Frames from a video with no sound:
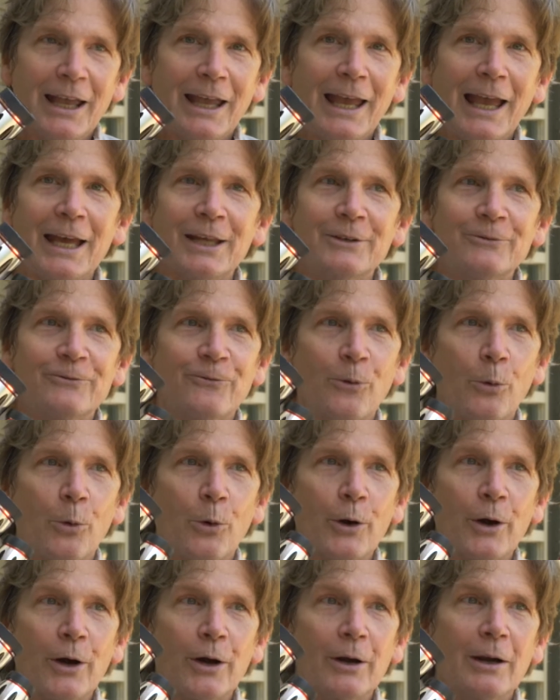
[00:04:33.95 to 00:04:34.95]
and
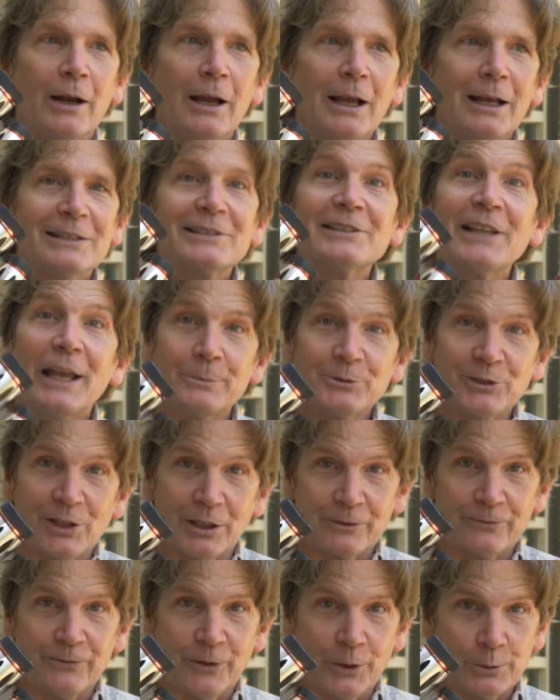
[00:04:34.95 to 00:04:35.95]
for
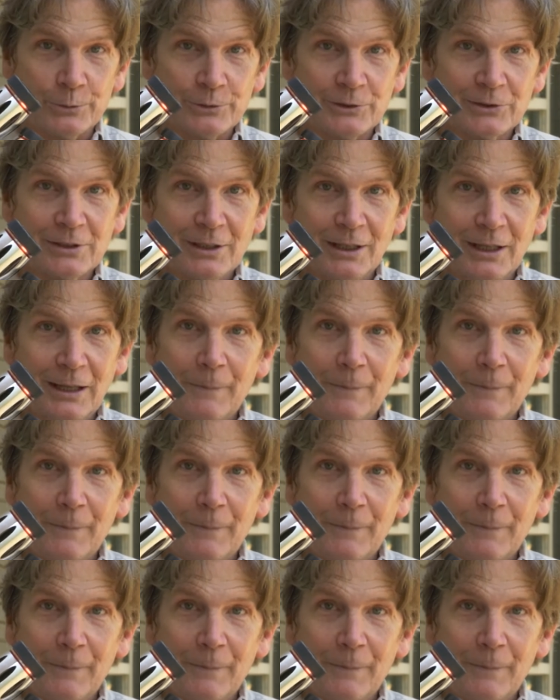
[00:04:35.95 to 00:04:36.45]
Samsung phones.